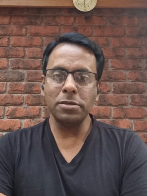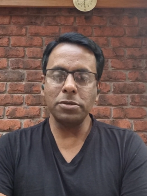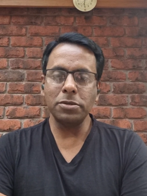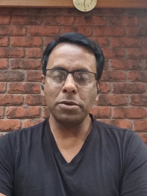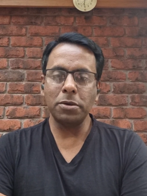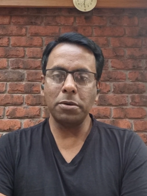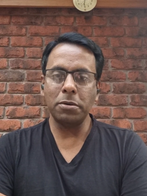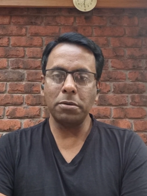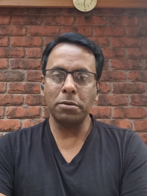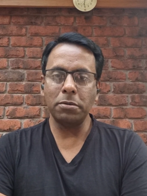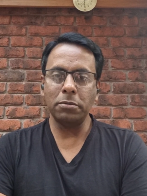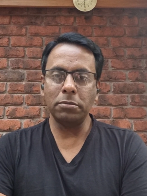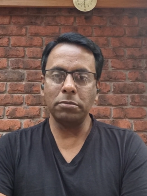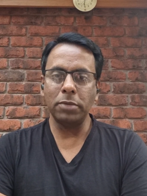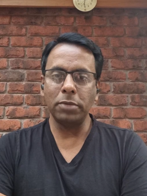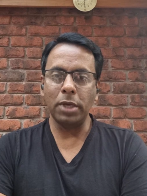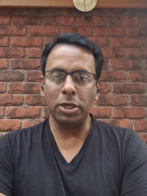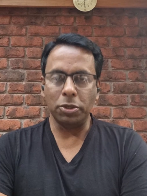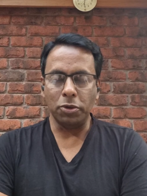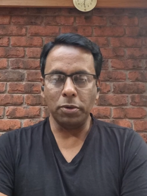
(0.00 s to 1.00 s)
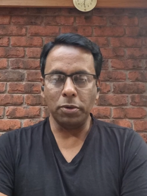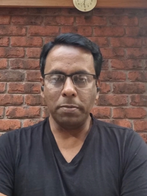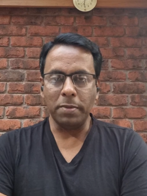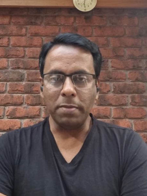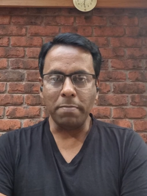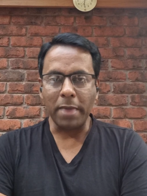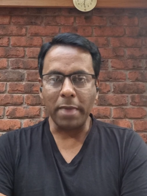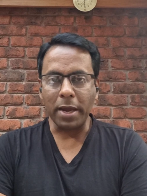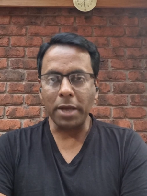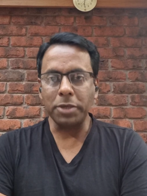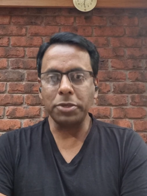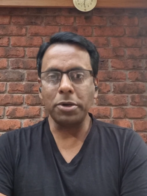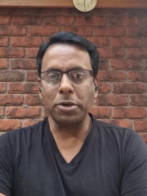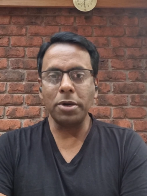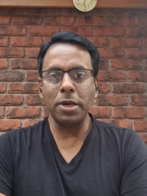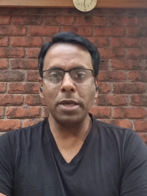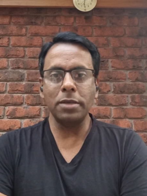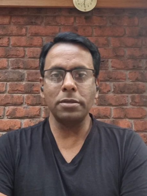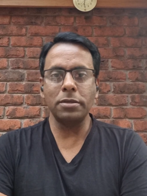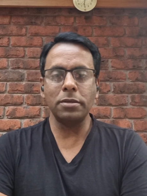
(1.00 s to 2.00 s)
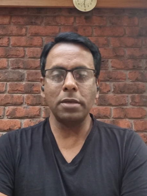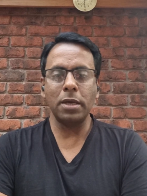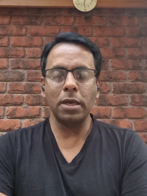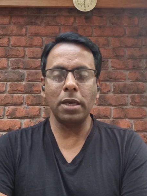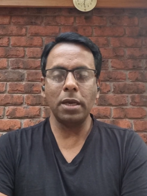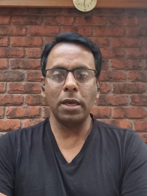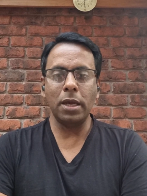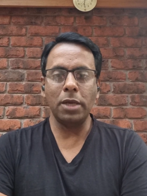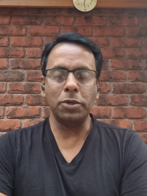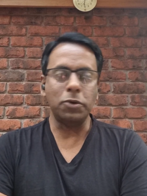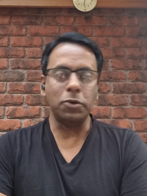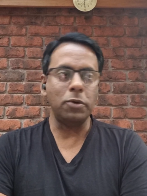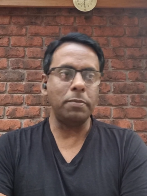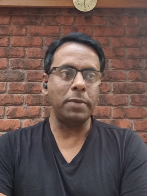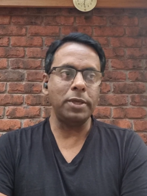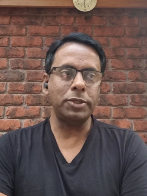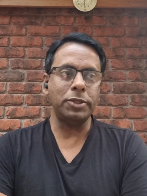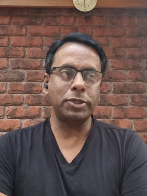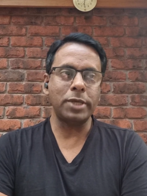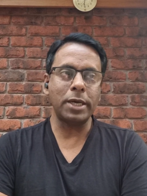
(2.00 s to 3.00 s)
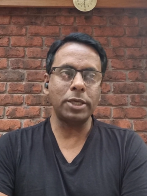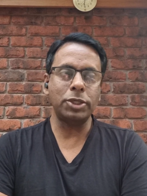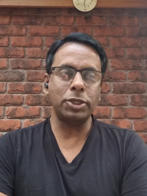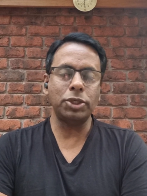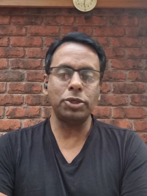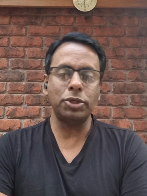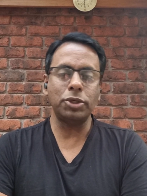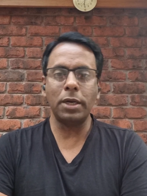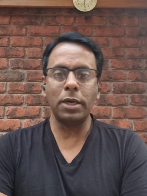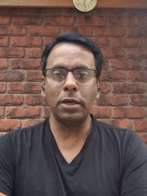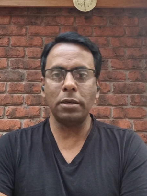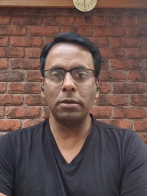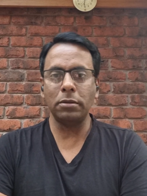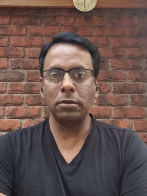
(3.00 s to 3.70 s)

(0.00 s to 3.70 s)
So it could be mechatronics, it could be structural